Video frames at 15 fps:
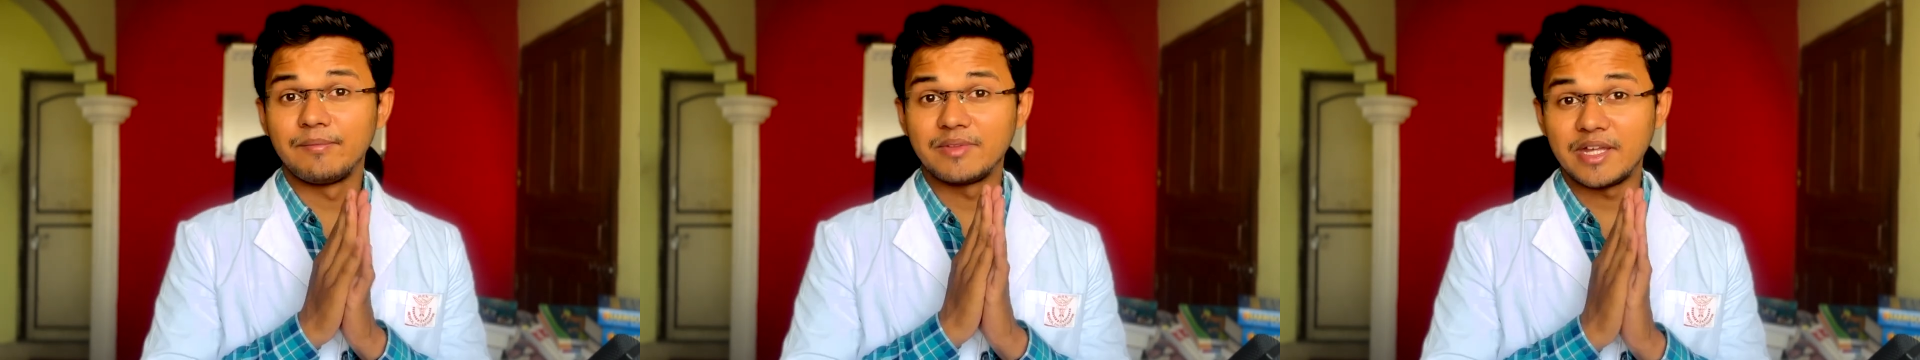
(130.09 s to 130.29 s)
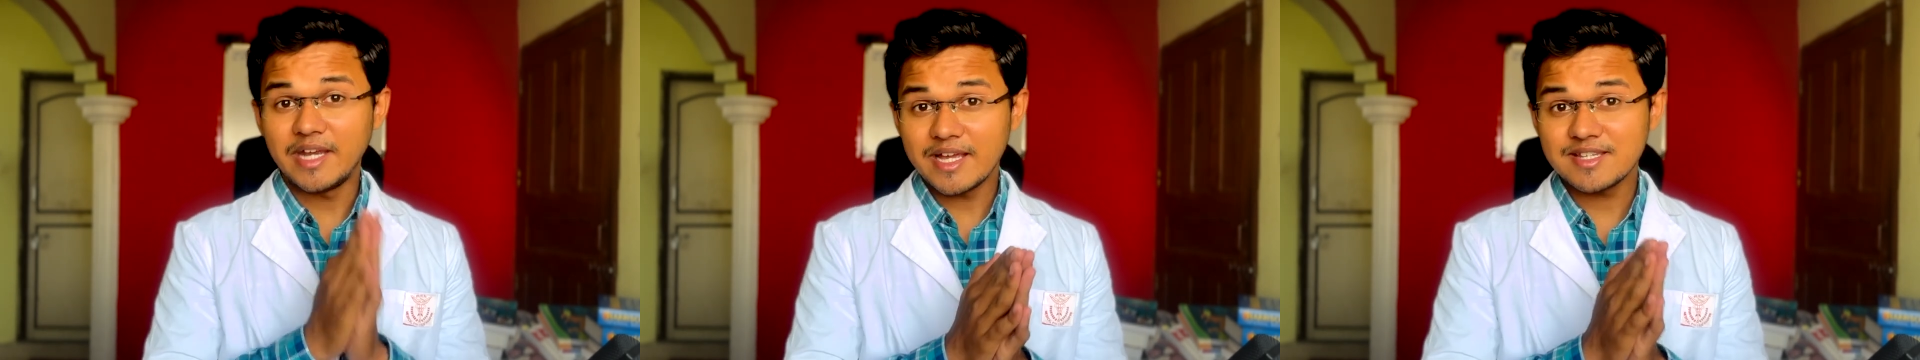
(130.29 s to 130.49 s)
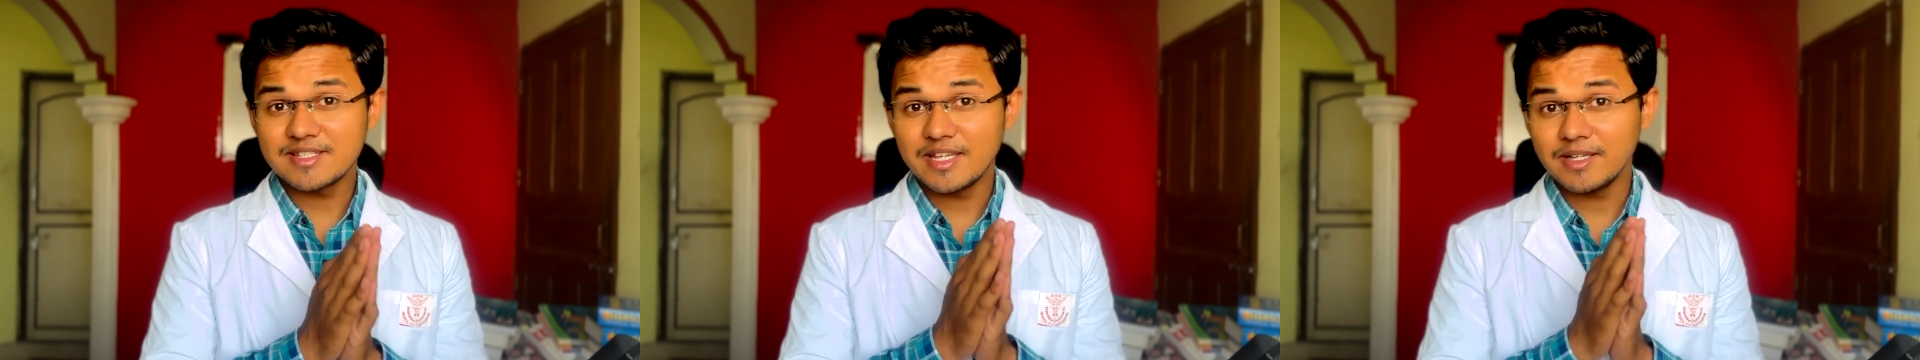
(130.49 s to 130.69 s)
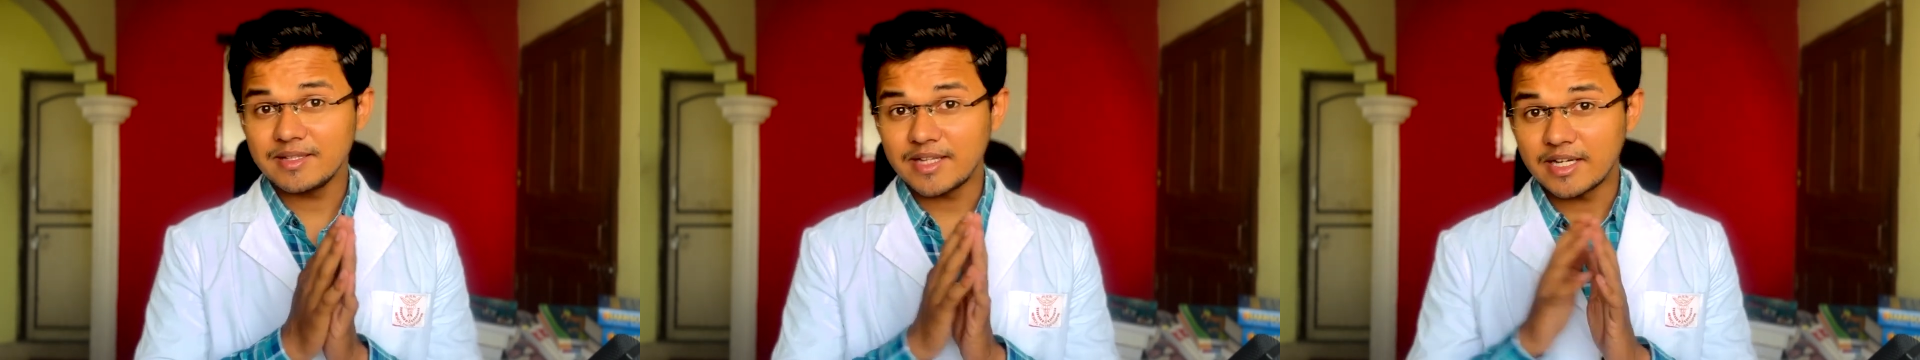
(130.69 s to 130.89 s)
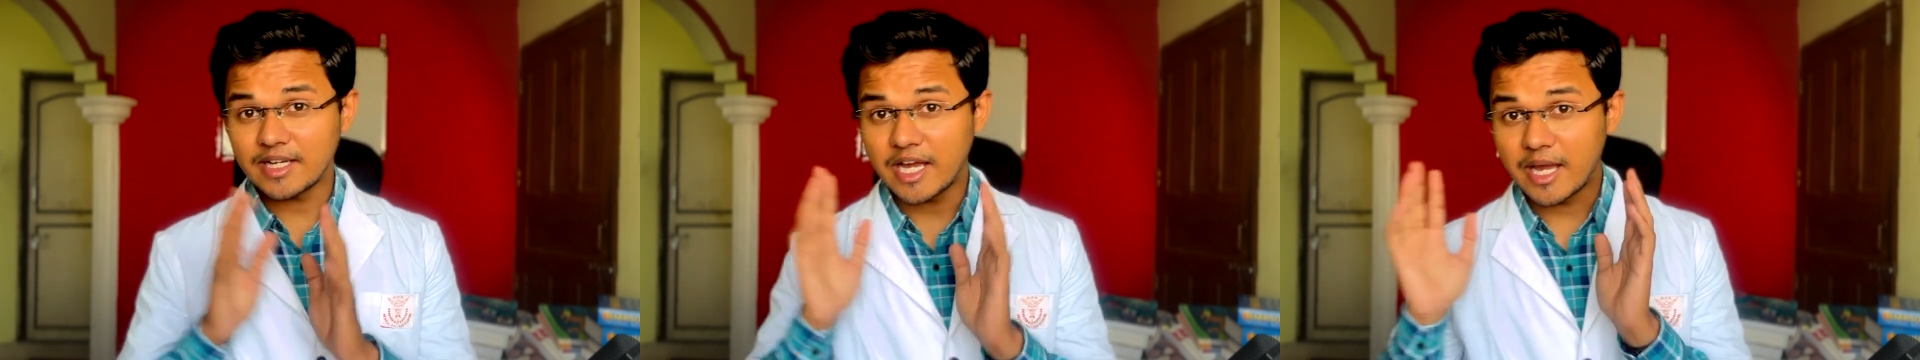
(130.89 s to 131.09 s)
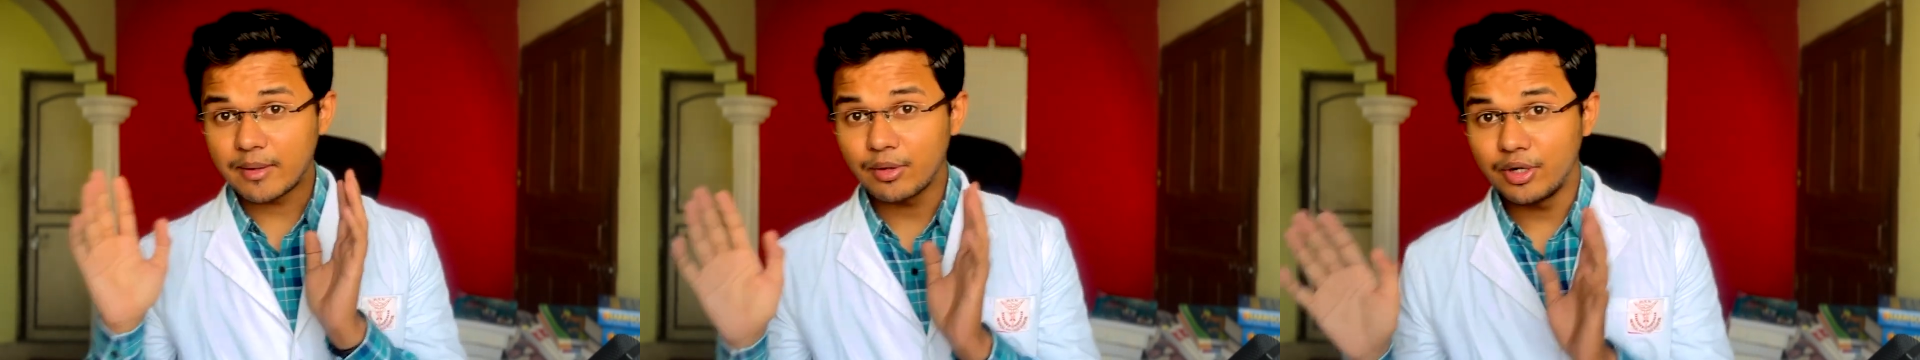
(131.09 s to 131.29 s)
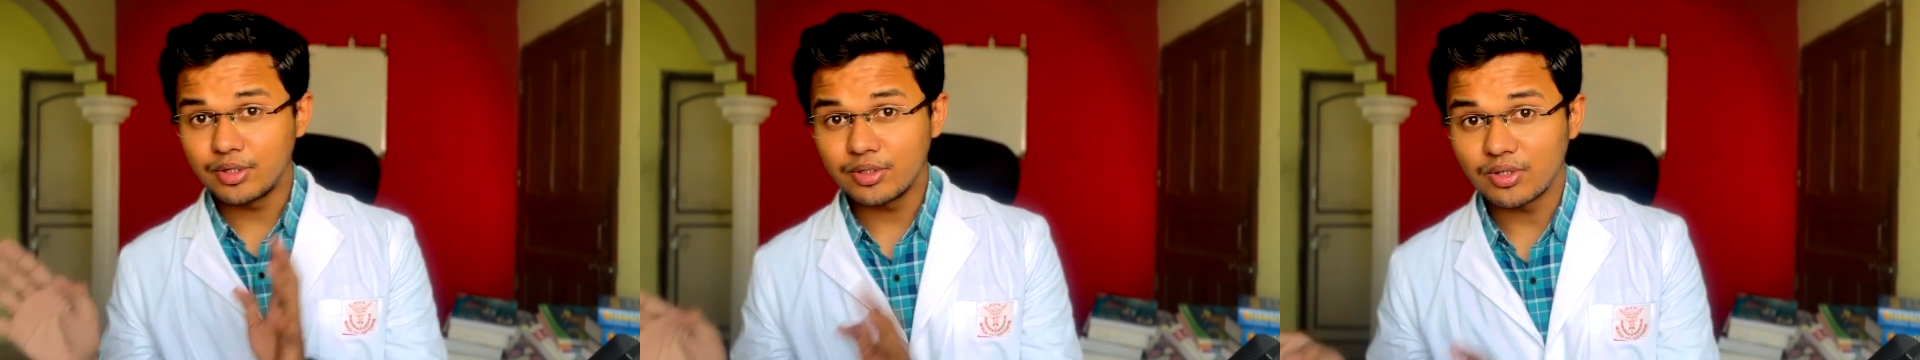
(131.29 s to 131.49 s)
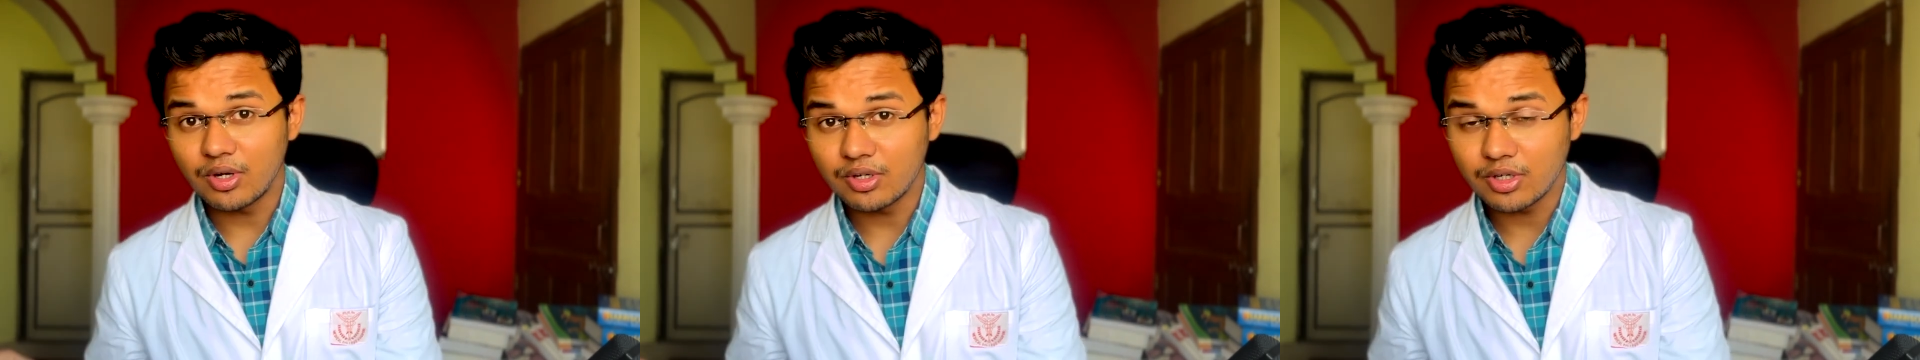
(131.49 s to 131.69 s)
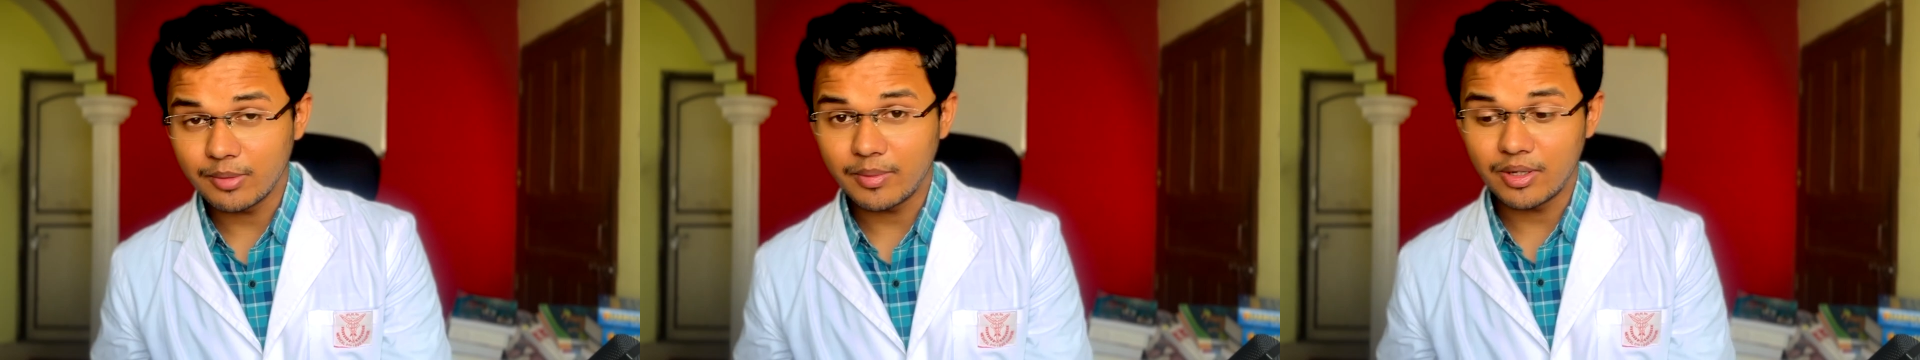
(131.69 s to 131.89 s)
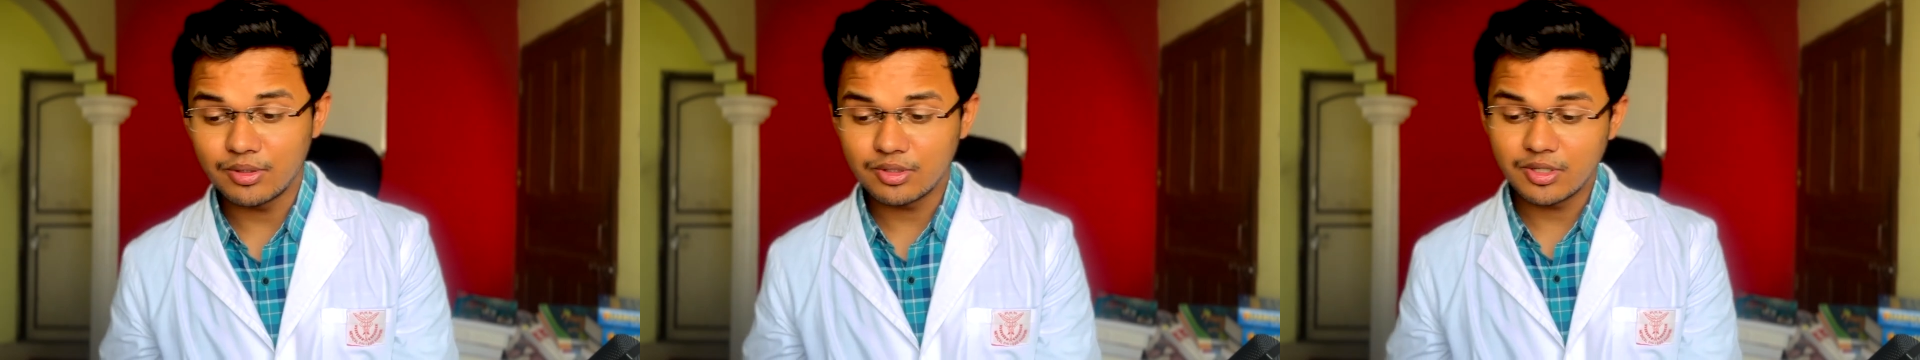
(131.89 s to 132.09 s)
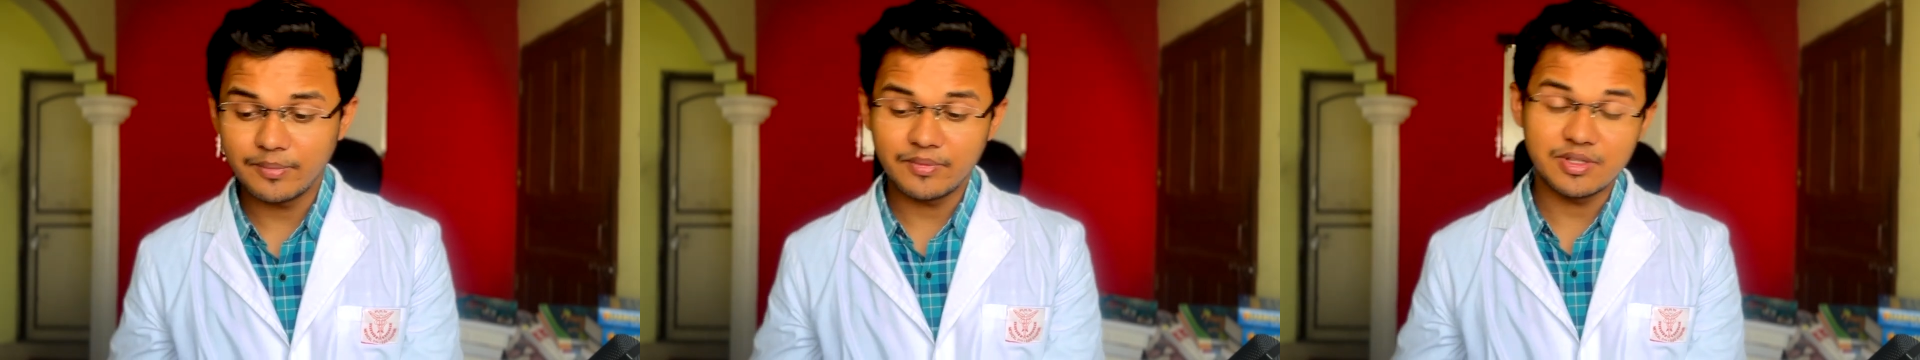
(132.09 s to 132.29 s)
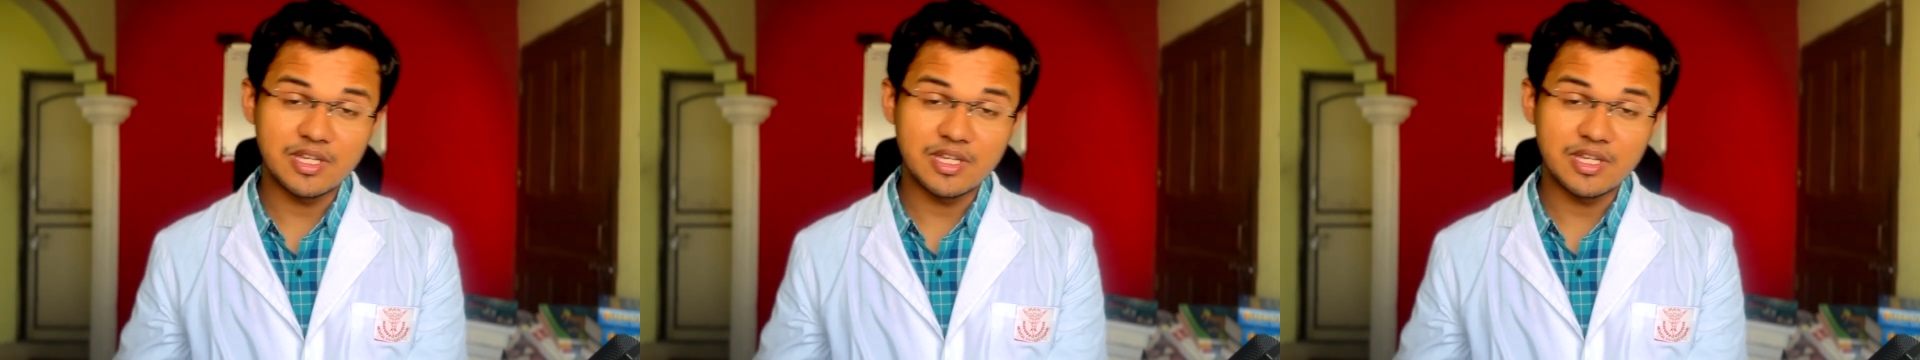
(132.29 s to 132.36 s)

The next thing that I'm going to talk about